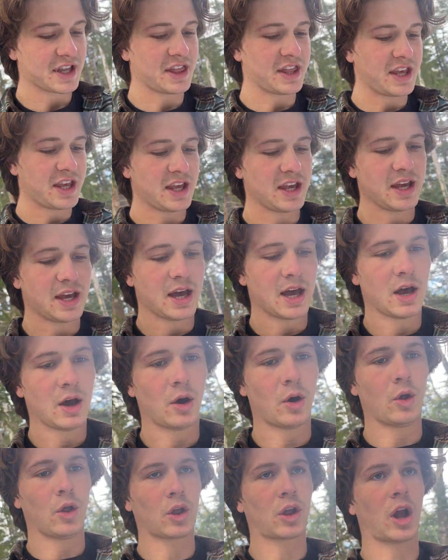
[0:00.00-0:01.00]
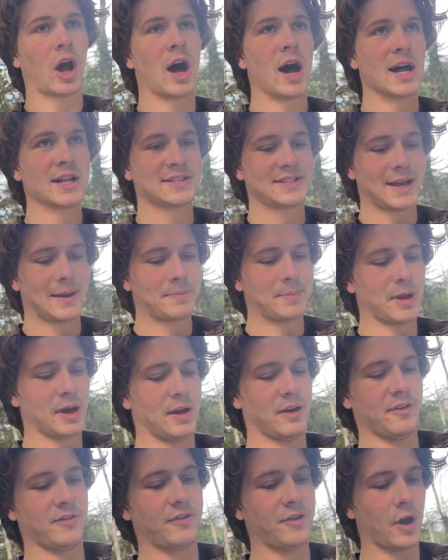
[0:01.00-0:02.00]
the whole concept
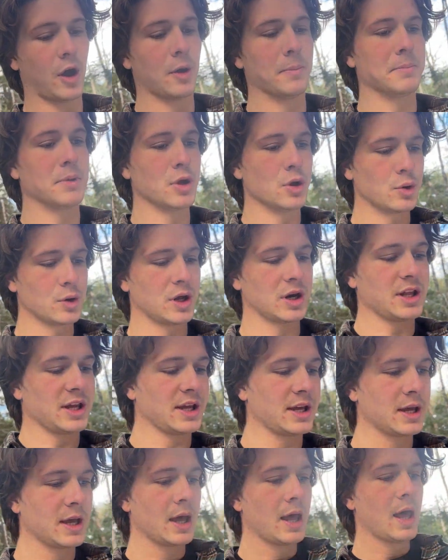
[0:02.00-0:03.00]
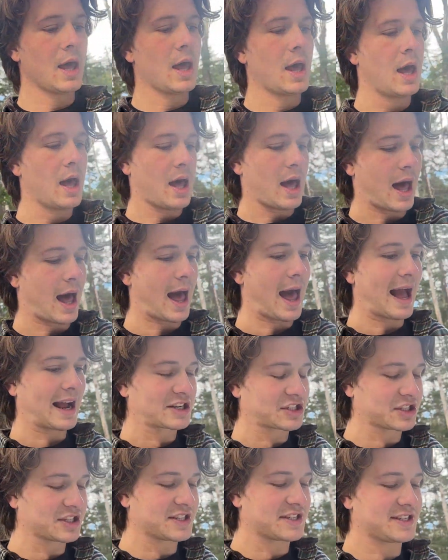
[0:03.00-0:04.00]
of immunity
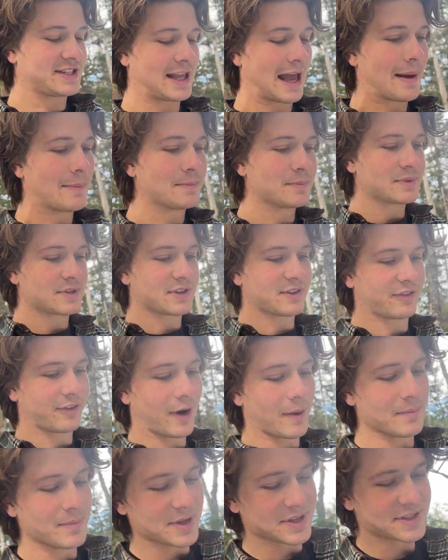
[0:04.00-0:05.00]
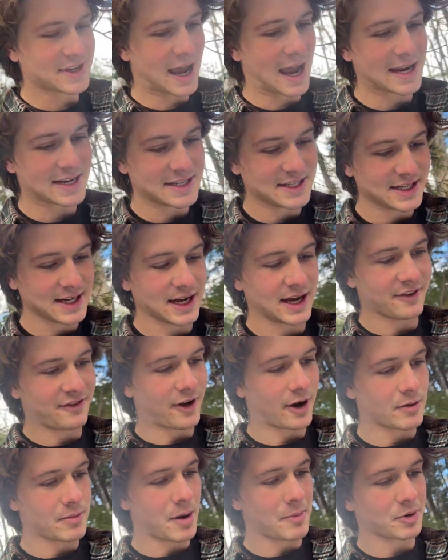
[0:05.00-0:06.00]
actually stems from this idea, if I
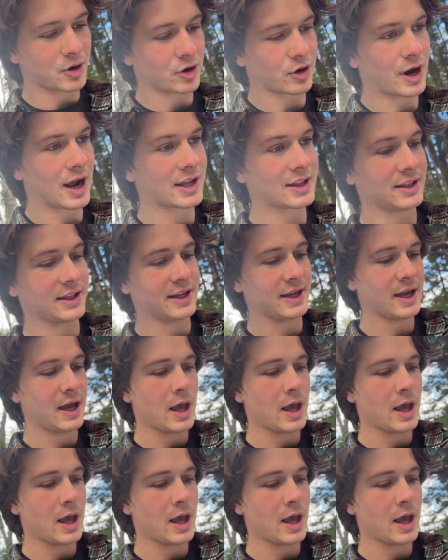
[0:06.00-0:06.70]
remember correctly,